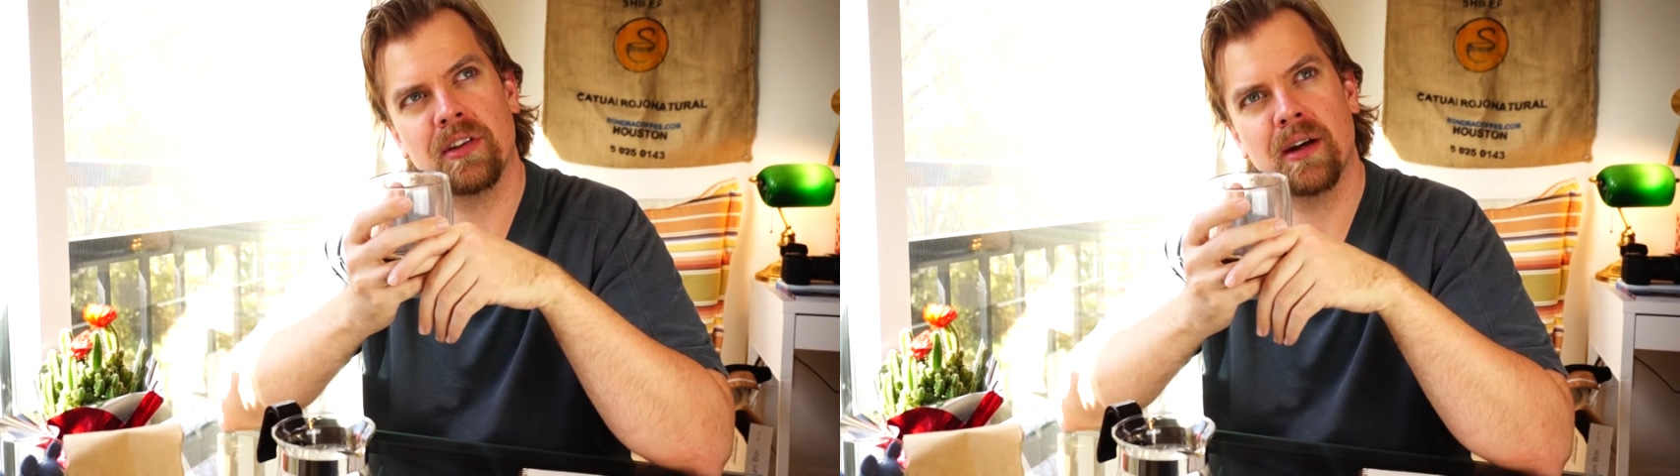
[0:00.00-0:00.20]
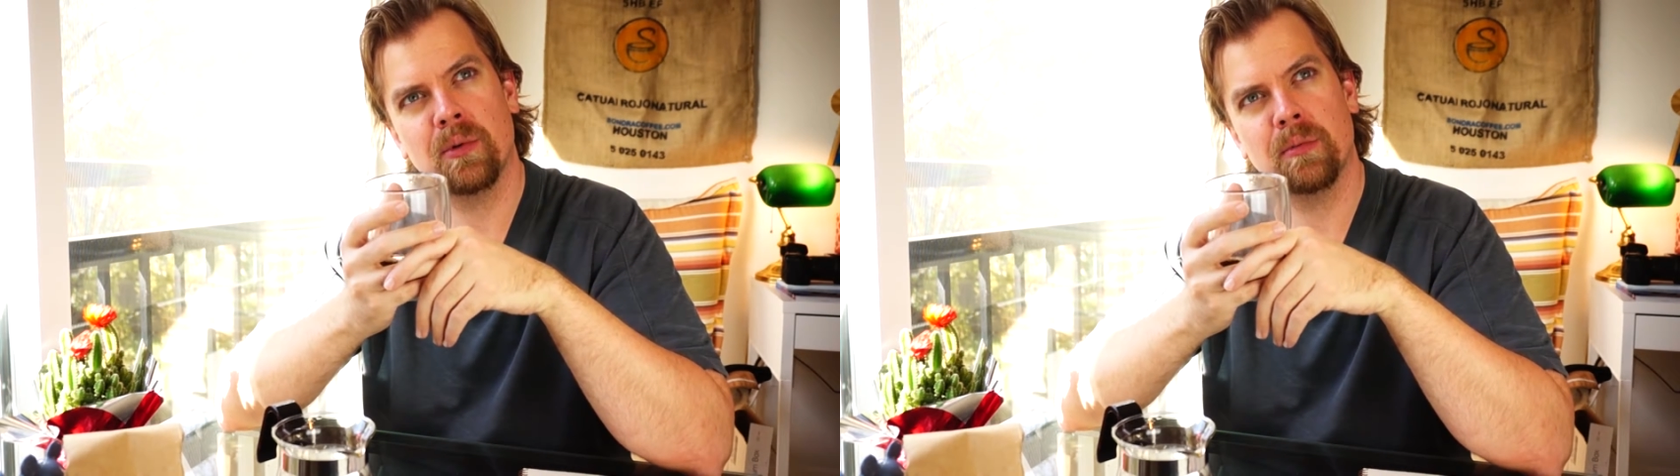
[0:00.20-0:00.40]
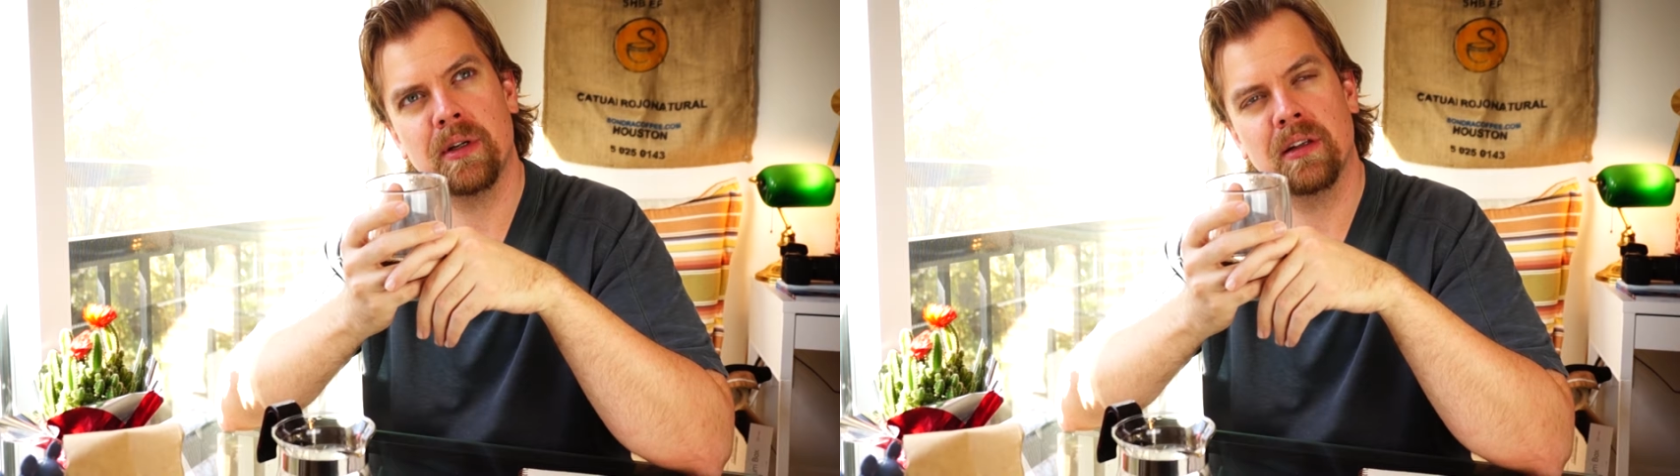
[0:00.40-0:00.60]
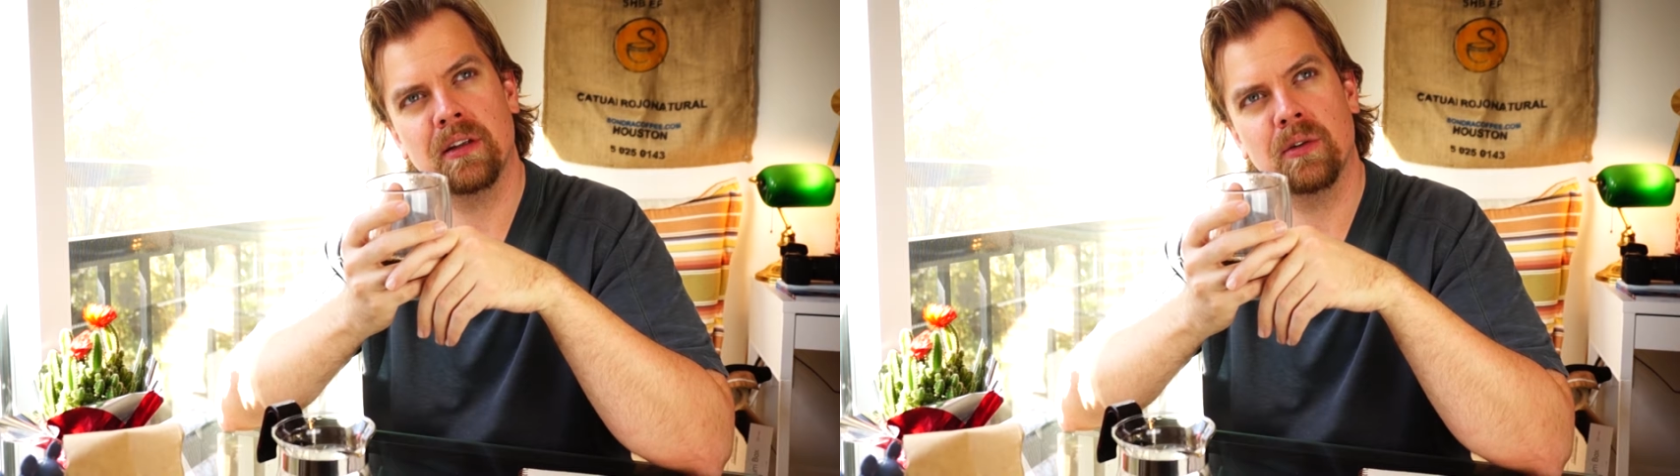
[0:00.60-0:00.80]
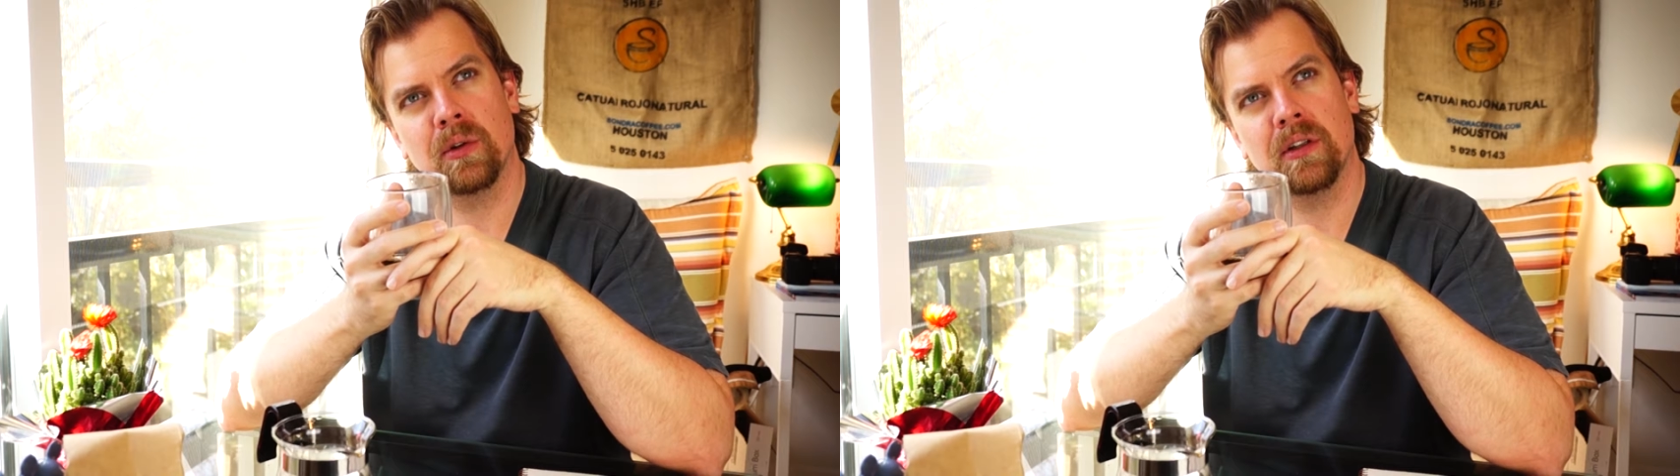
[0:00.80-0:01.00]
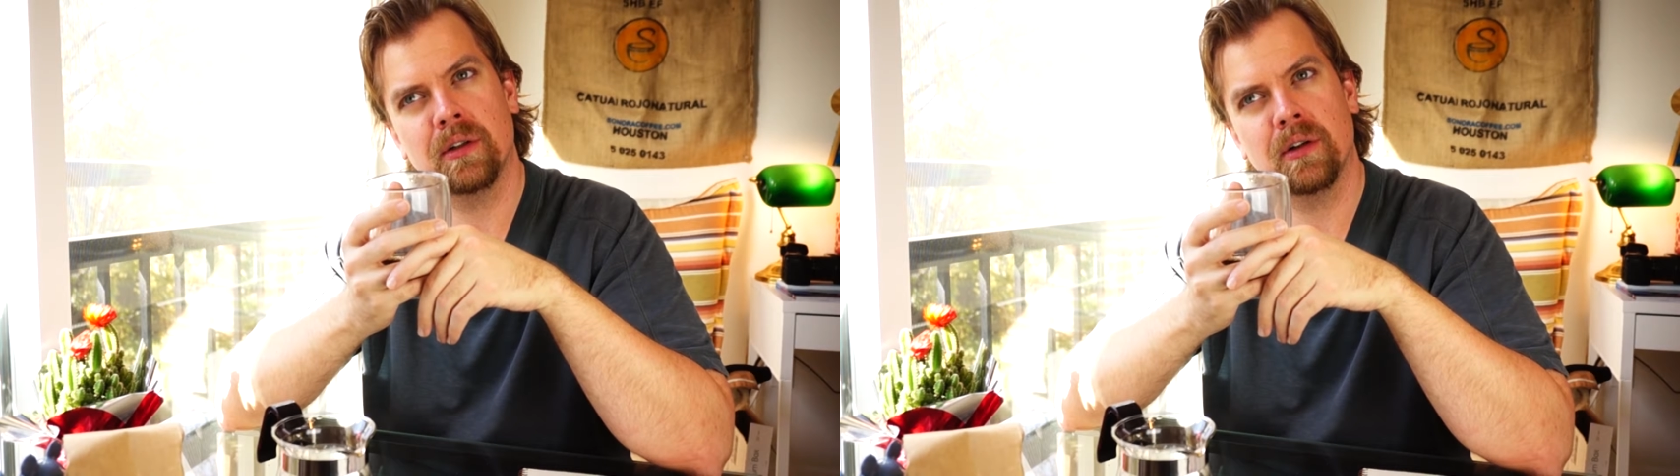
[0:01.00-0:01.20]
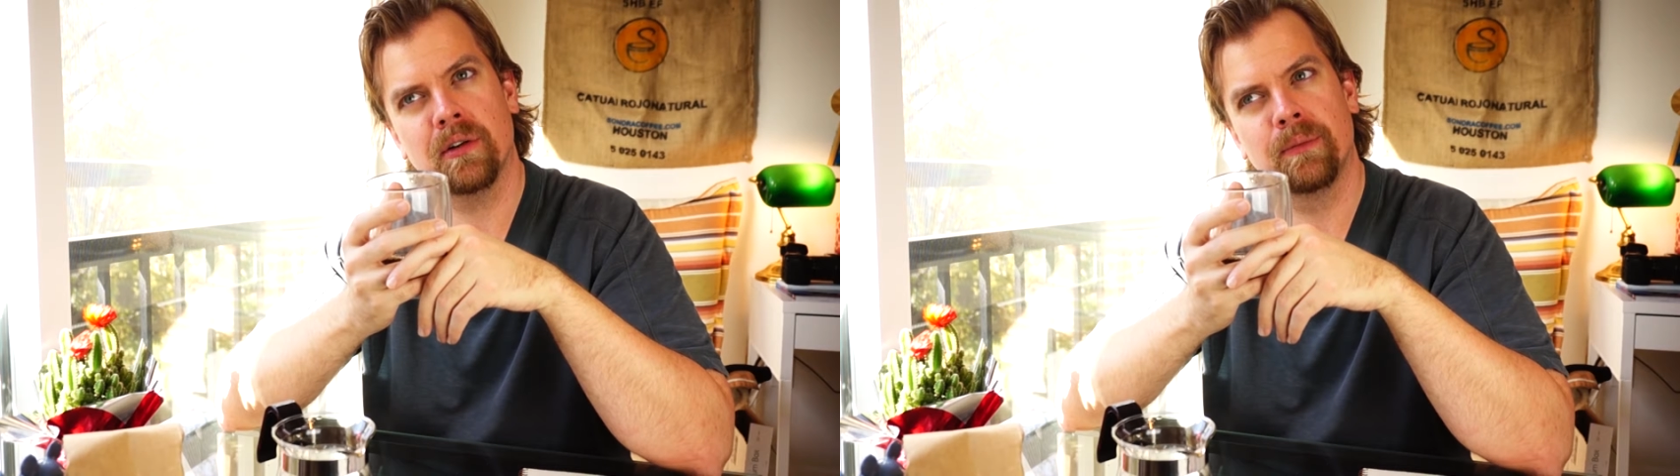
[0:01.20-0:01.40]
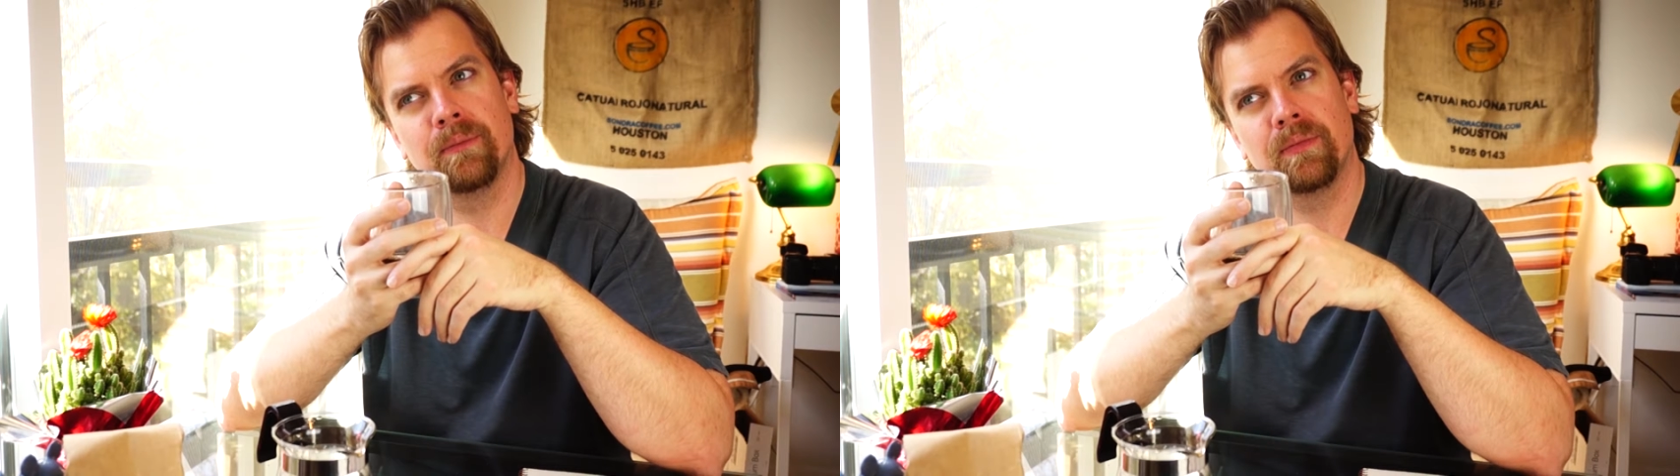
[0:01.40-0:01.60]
that would be a little clearer,